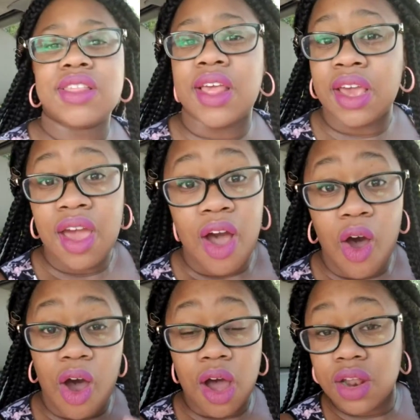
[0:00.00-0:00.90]
Like
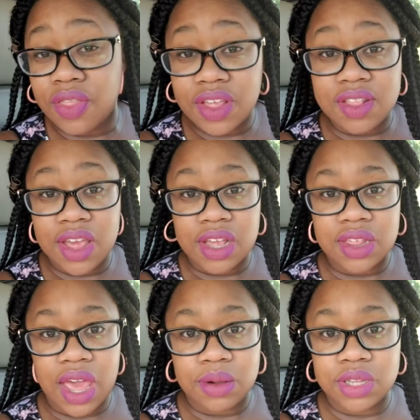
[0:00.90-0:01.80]
all of these things
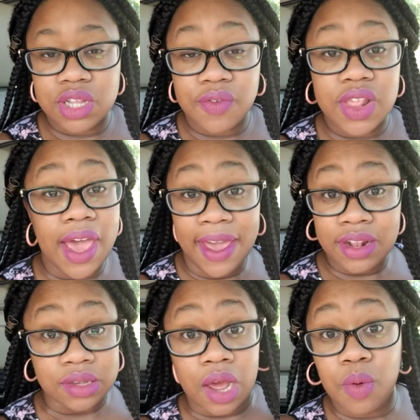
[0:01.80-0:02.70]
came to the surface. I
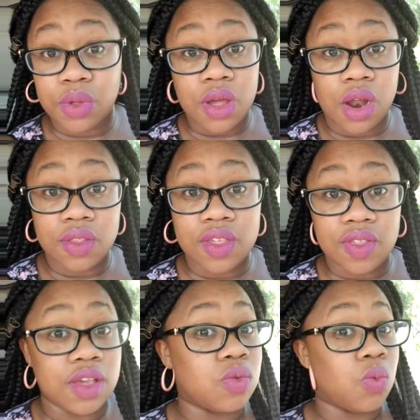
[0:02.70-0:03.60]
had dealt with all of these
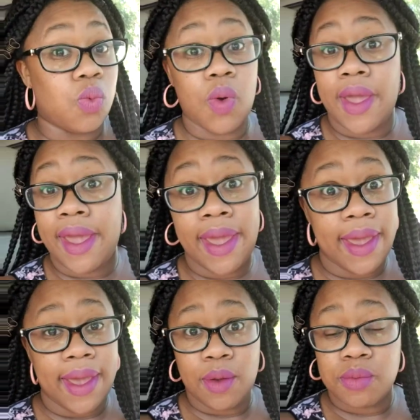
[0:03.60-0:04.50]
things
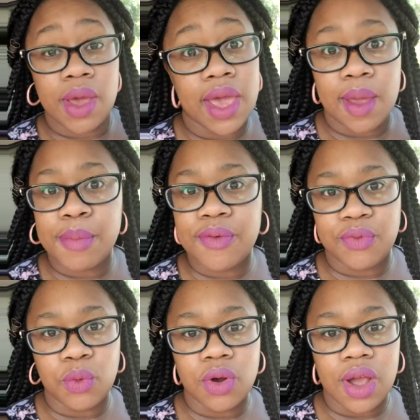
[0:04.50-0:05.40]
way, way
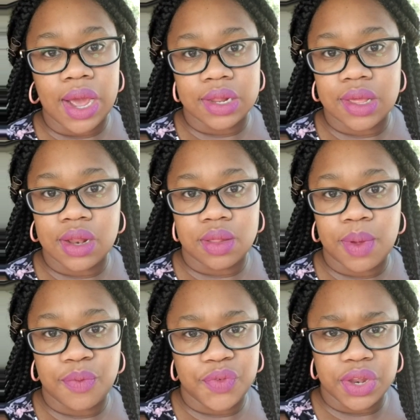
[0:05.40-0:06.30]
before I decided to
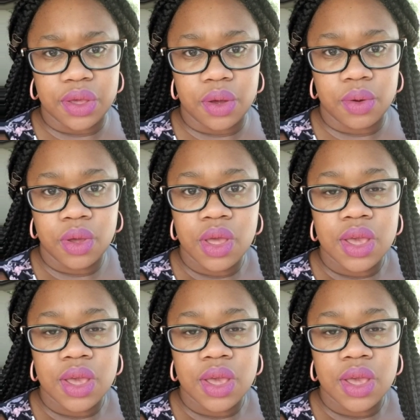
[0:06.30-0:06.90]
make video.